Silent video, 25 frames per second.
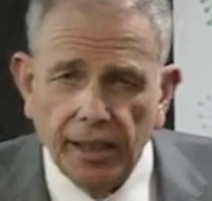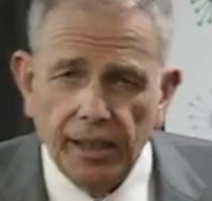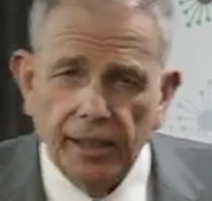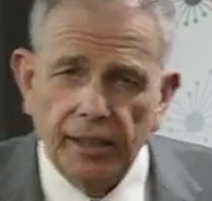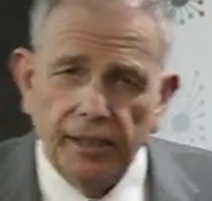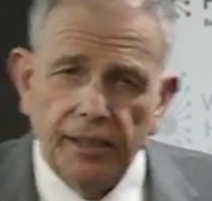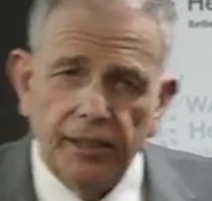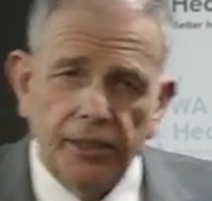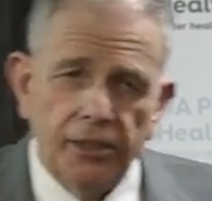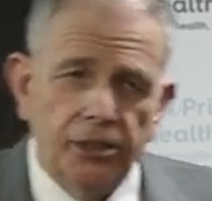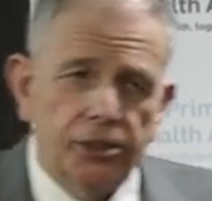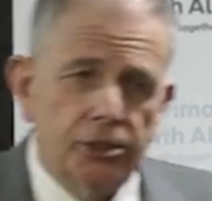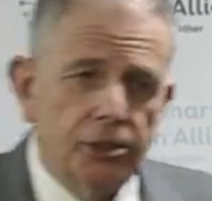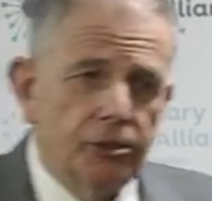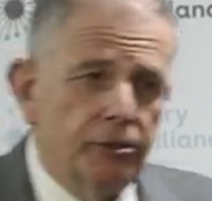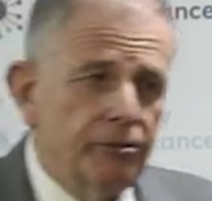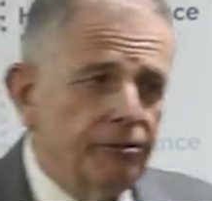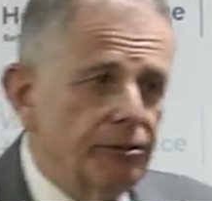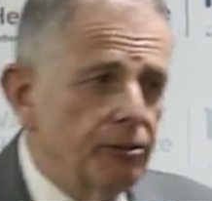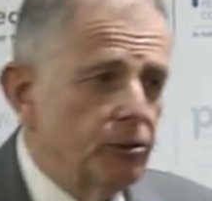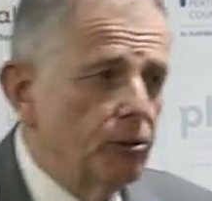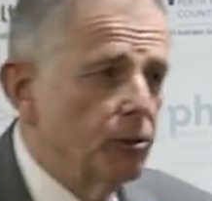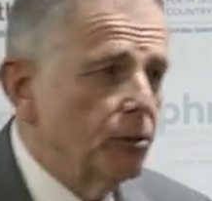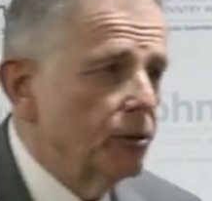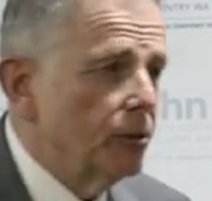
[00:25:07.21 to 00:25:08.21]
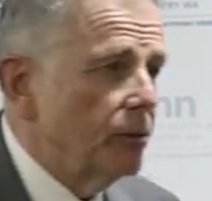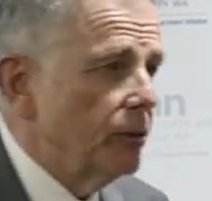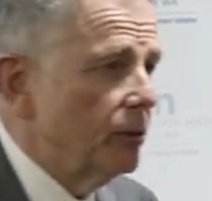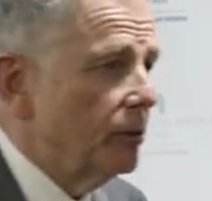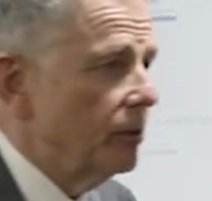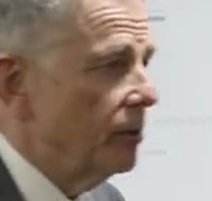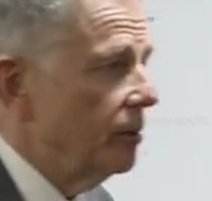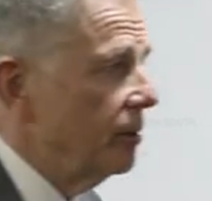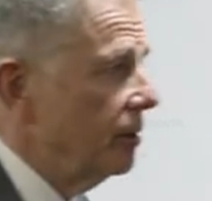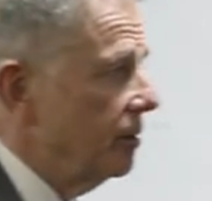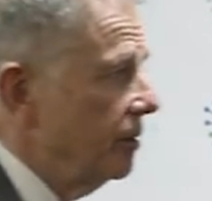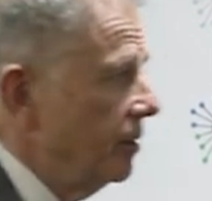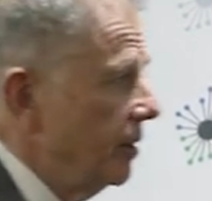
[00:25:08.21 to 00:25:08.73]
The issue
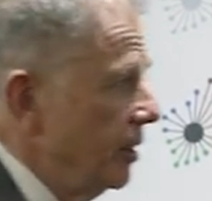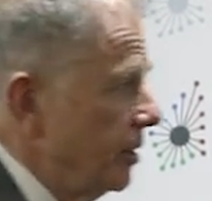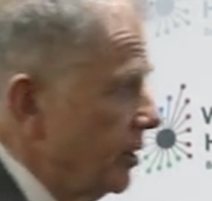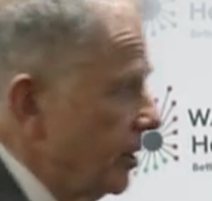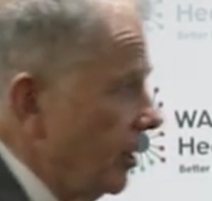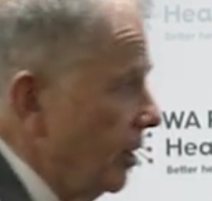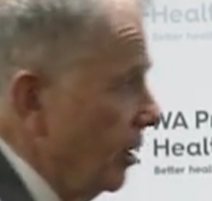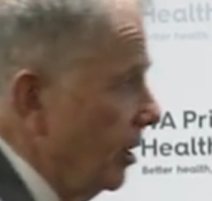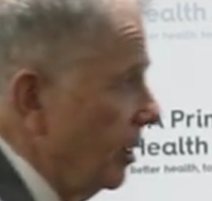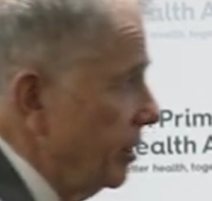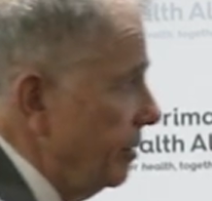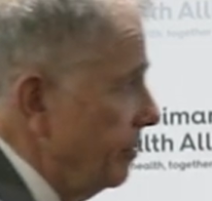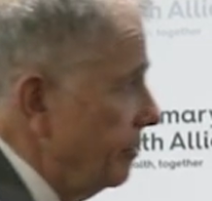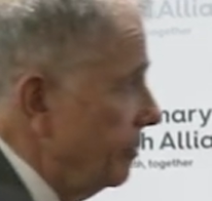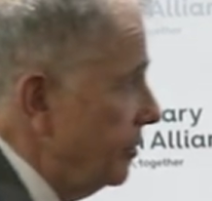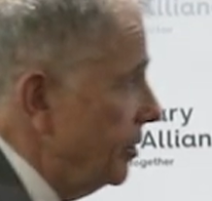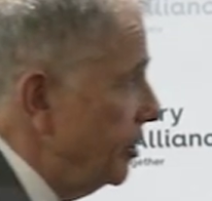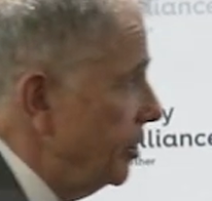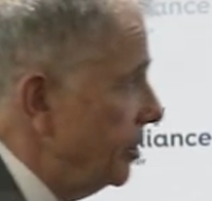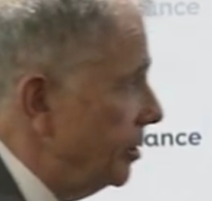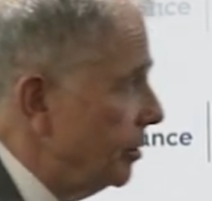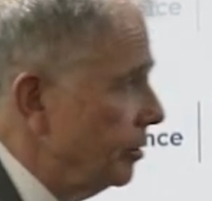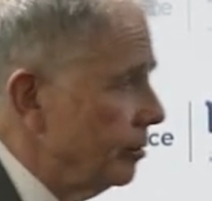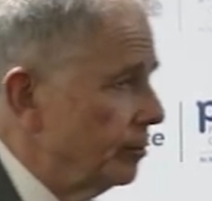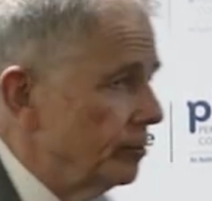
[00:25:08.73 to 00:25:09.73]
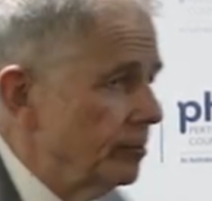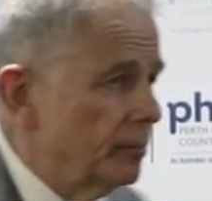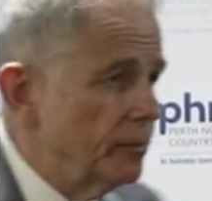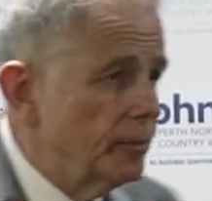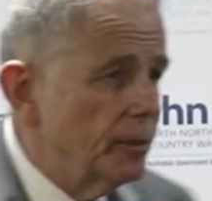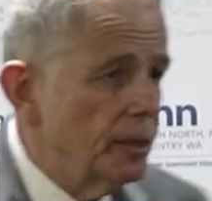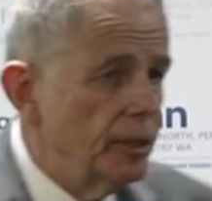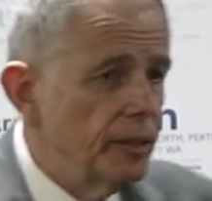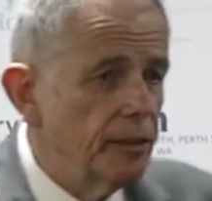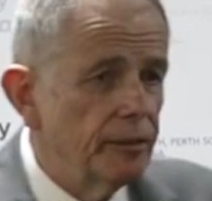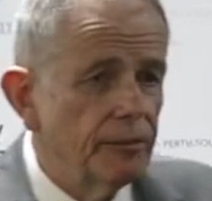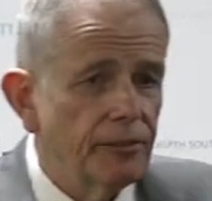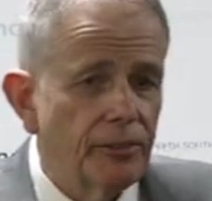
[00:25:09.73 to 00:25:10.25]
for this kind of system,
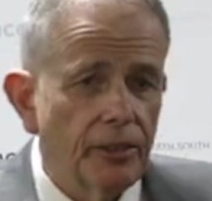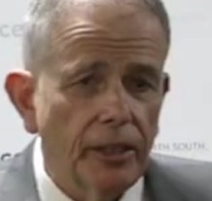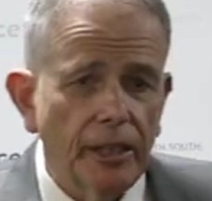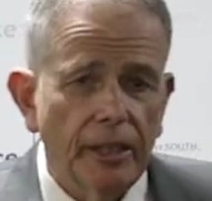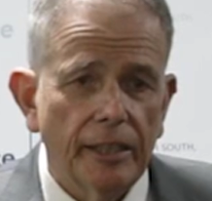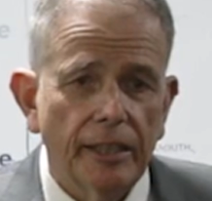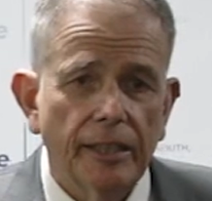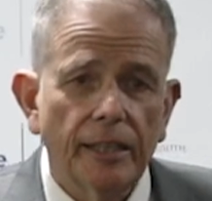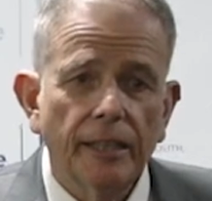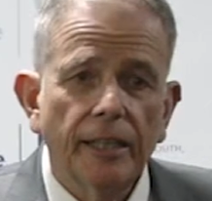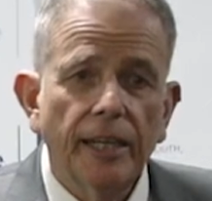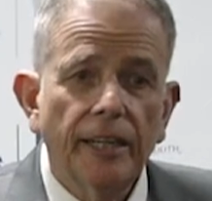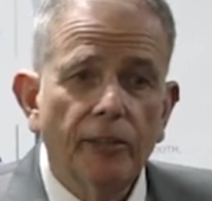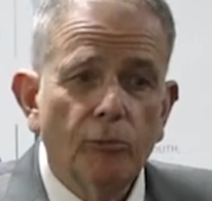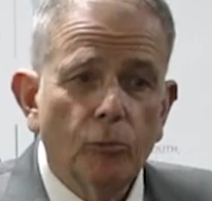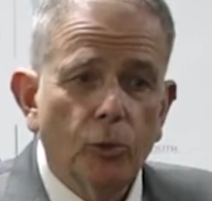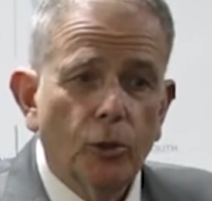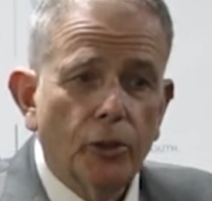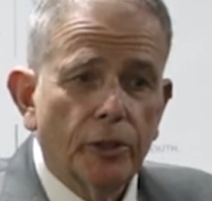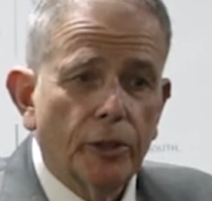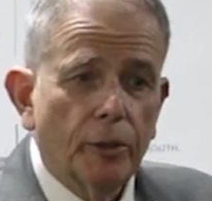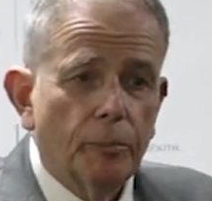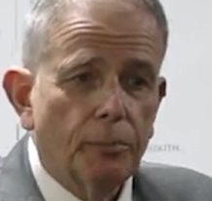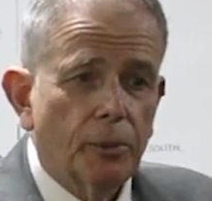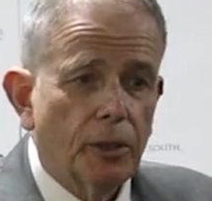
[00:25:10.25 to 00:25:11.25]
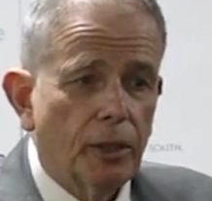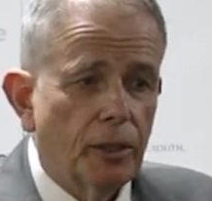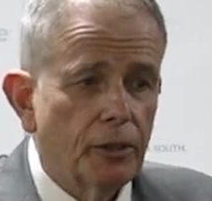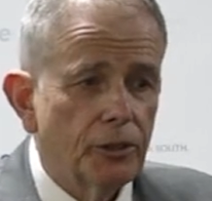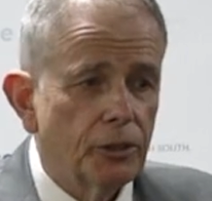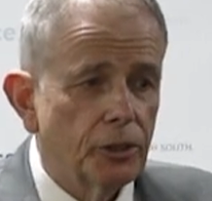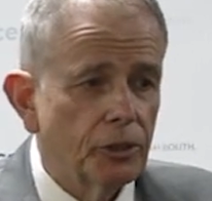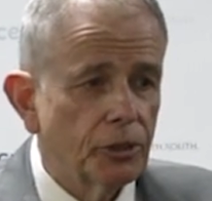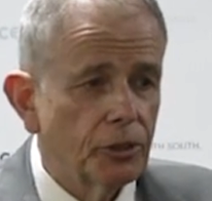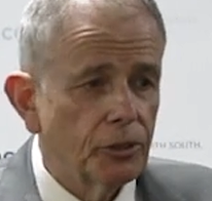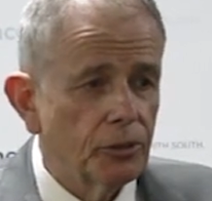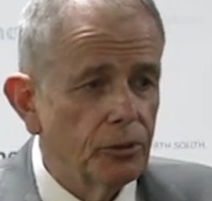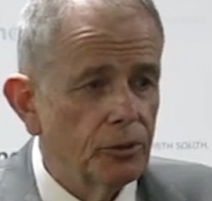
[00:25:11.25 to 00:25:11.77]
if you had a network
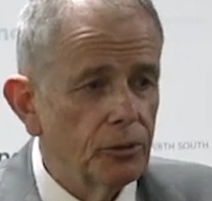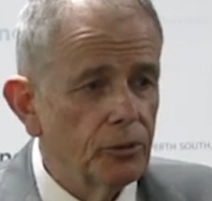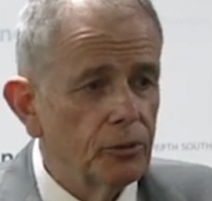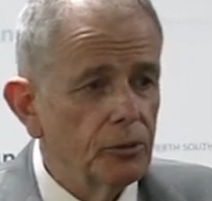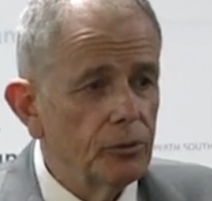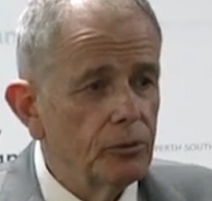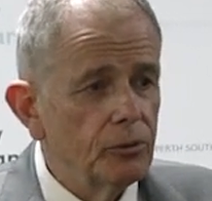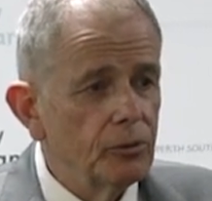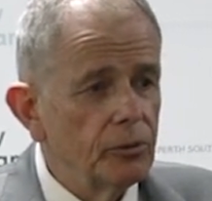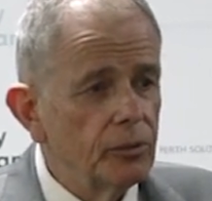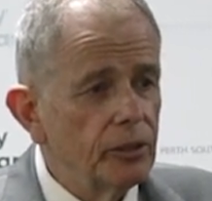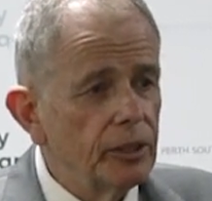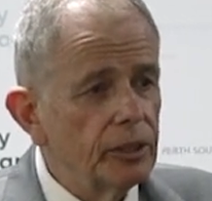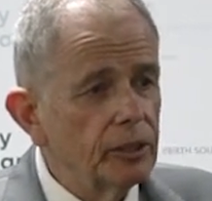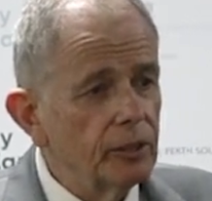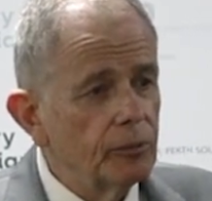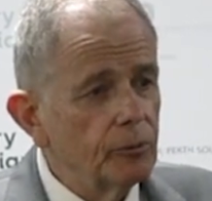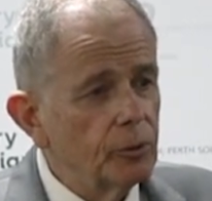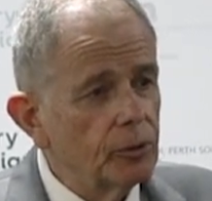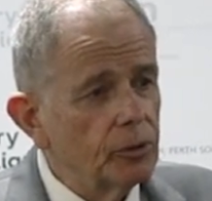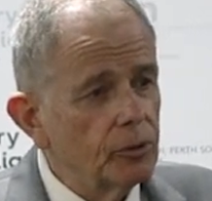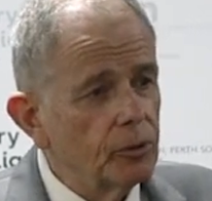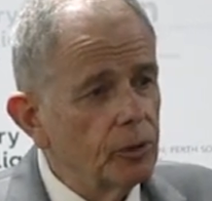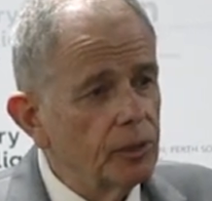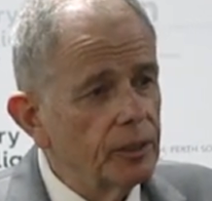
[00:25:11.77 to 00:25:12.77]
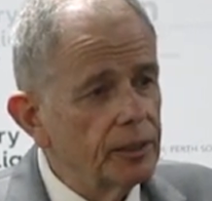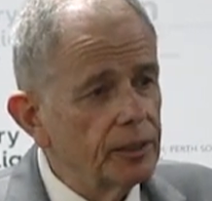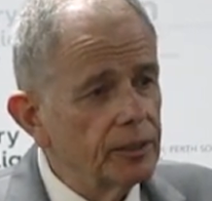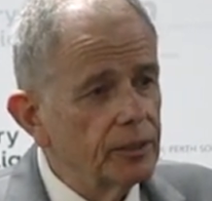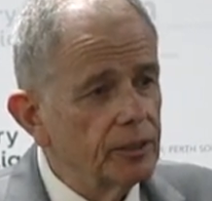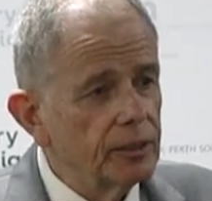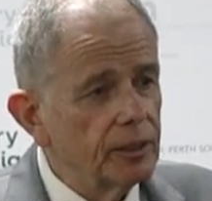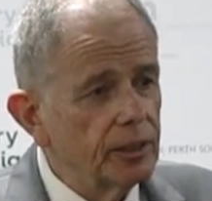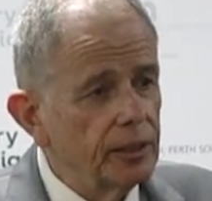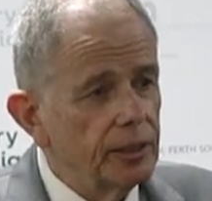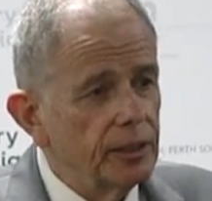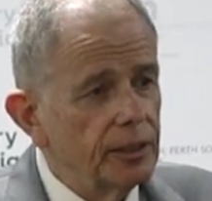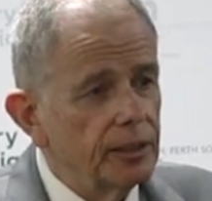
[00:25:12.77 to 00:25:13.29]
approach to dealing with chronic
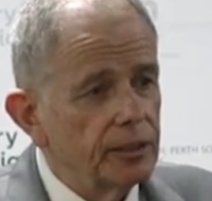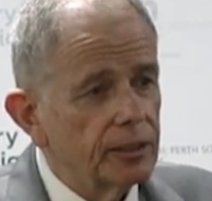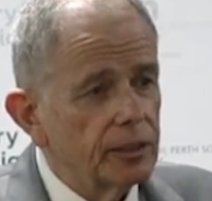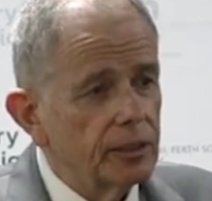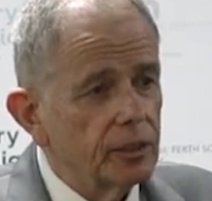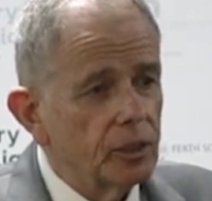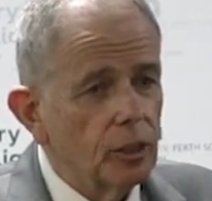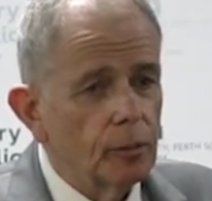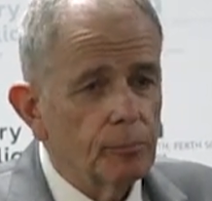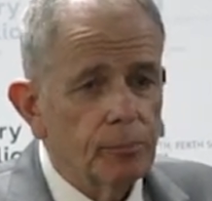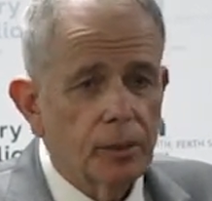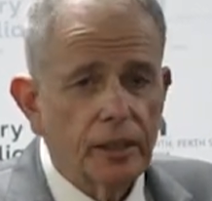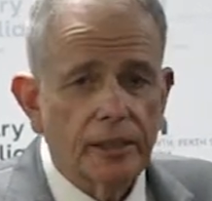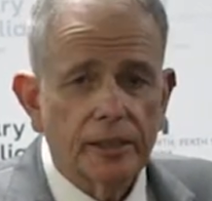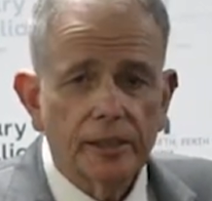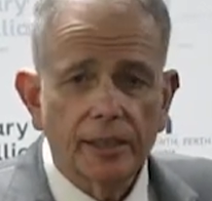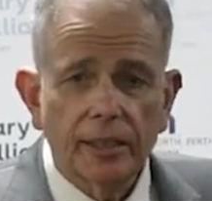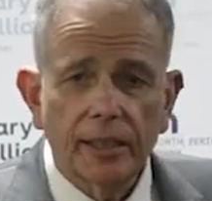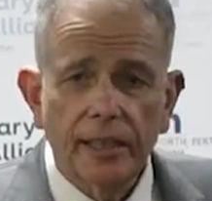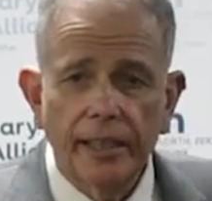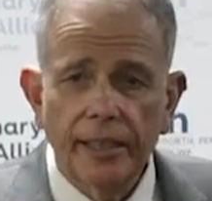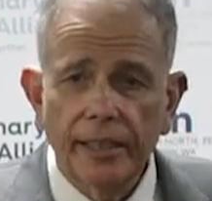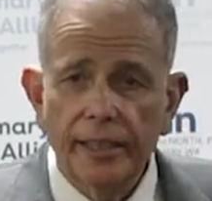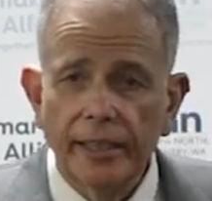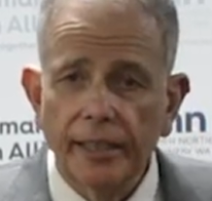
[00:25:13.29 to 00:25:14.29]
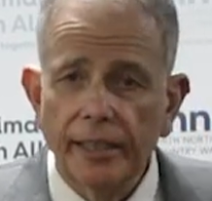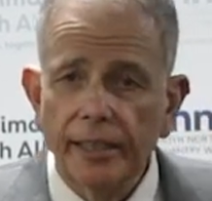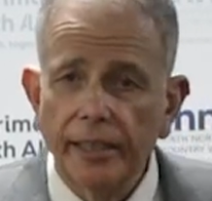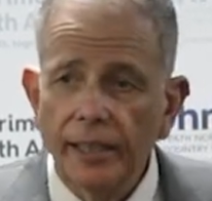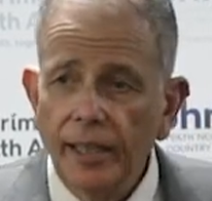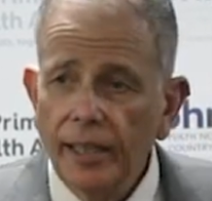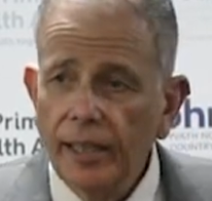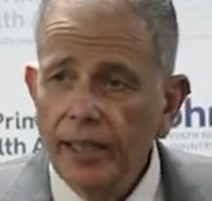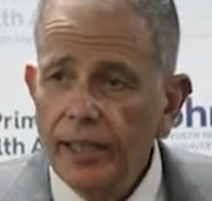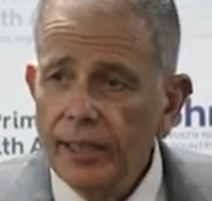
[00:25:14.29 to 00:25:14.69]
disease and complex care,